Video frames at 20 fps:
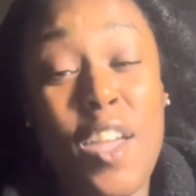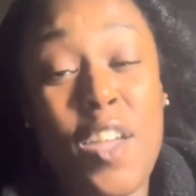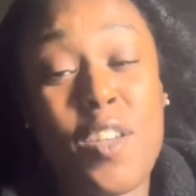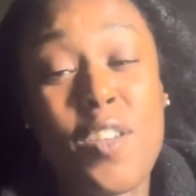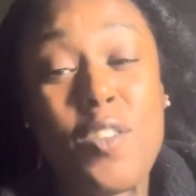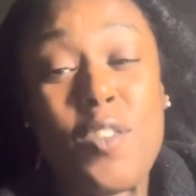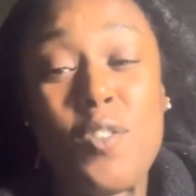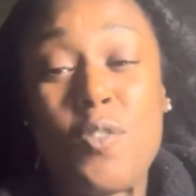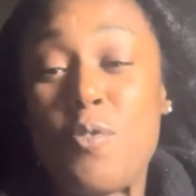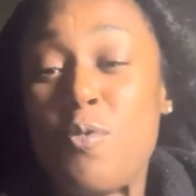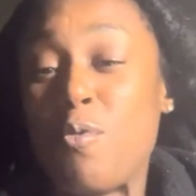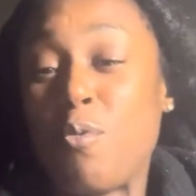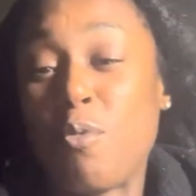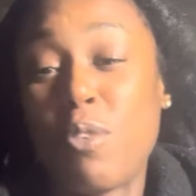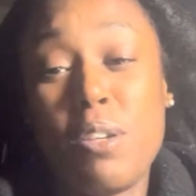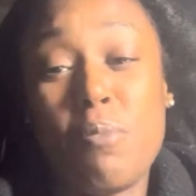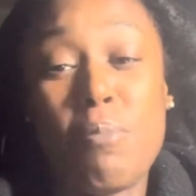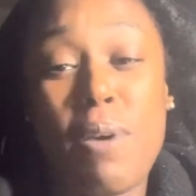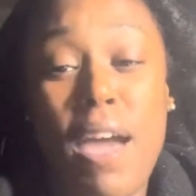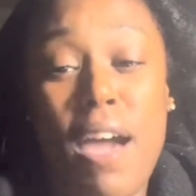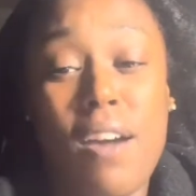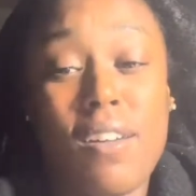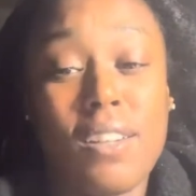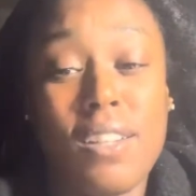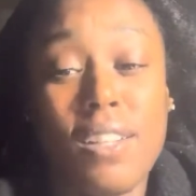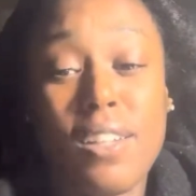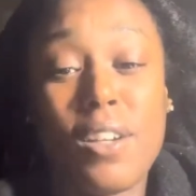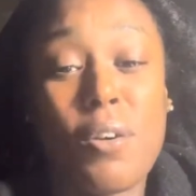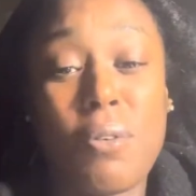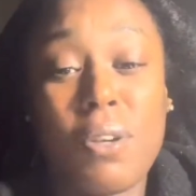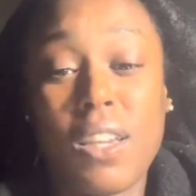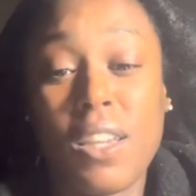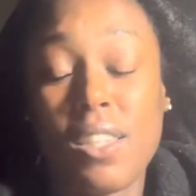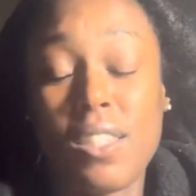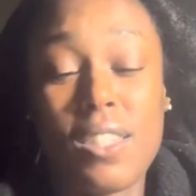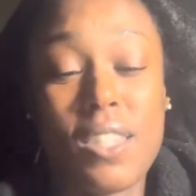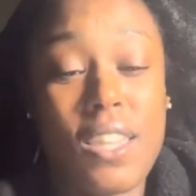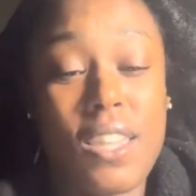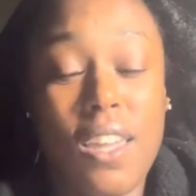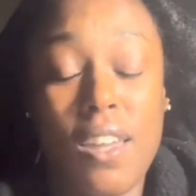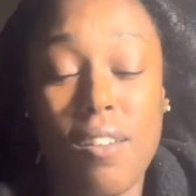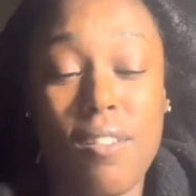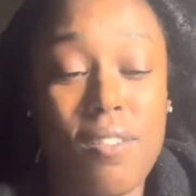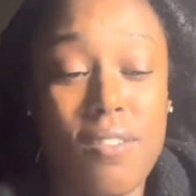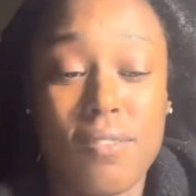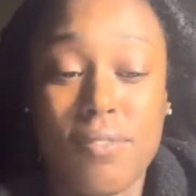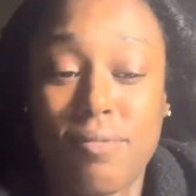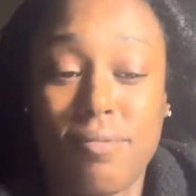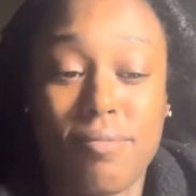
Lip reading: You rebounded quick as hell.